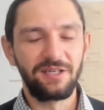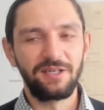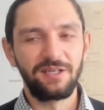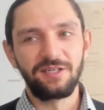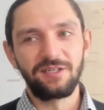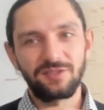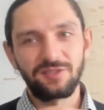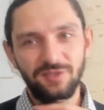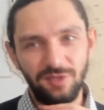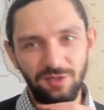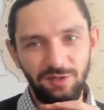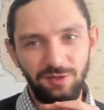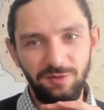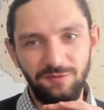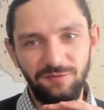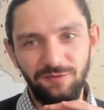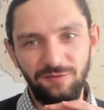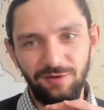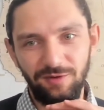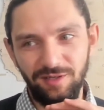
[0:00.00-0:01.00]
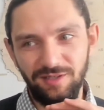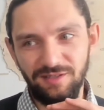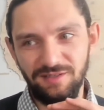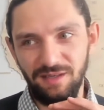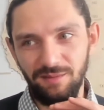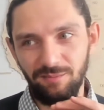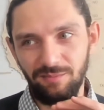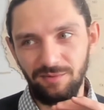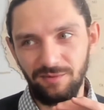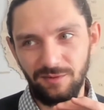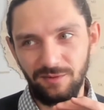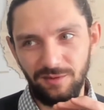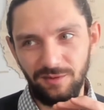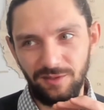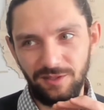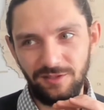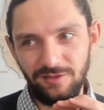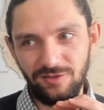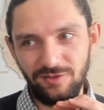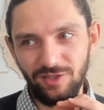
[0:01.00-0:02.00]
So, for
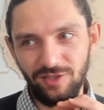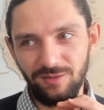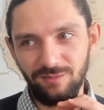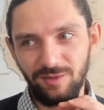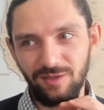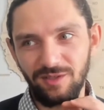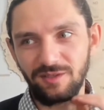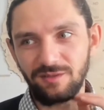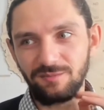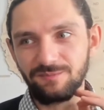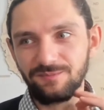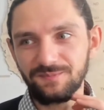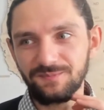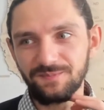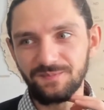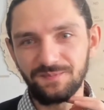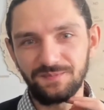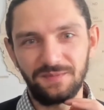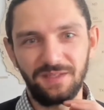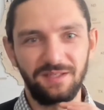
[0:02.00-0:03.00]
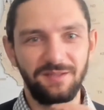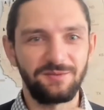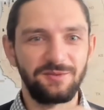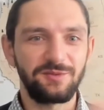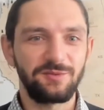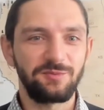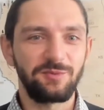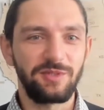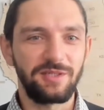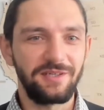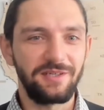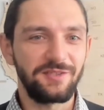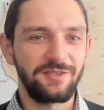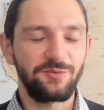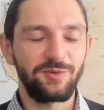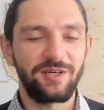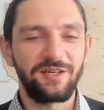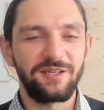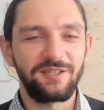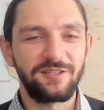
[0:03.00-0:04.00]
example, in Germany, and as
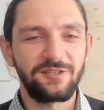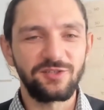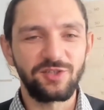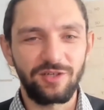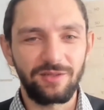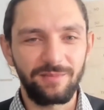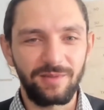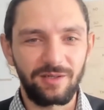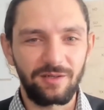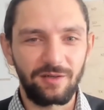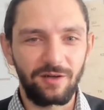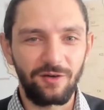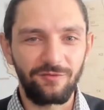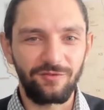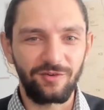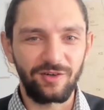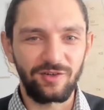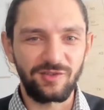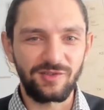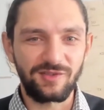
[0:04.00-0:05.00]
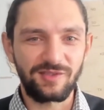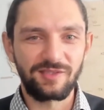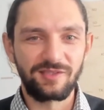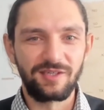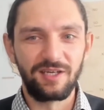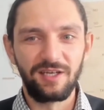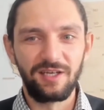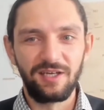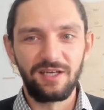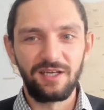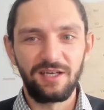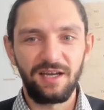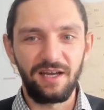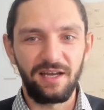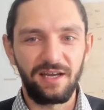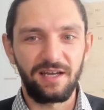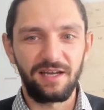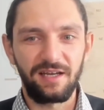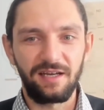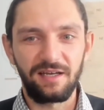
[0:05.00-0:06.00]
we're at the German conference,
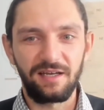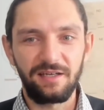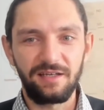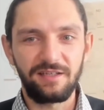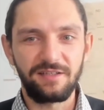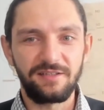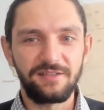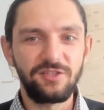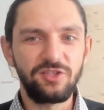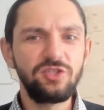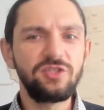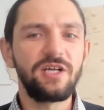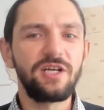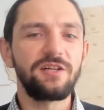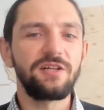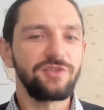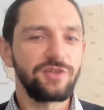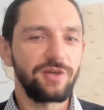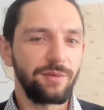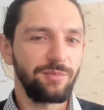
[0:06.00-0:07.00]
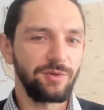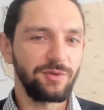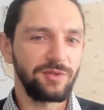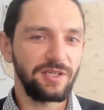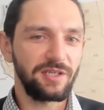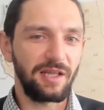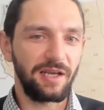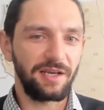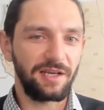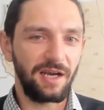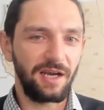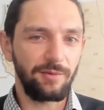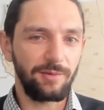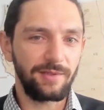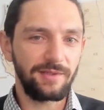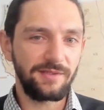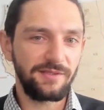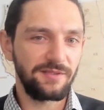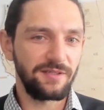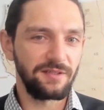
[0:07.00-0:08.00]
a digital therapeutic like
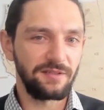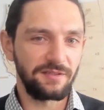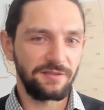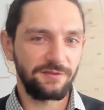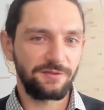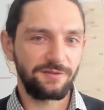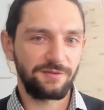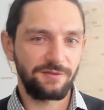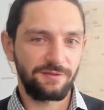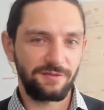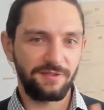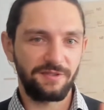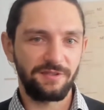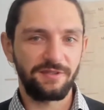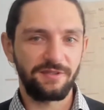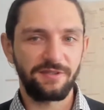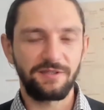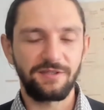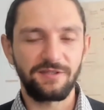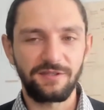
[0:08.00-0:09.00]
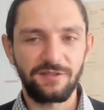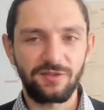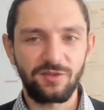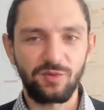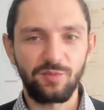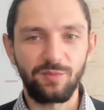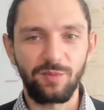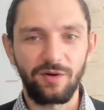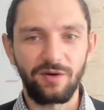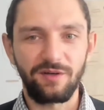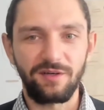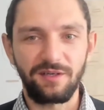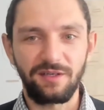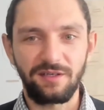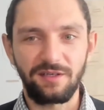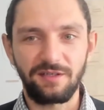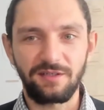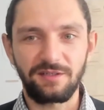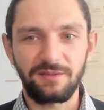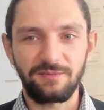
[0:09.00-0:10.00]
ours that is supporting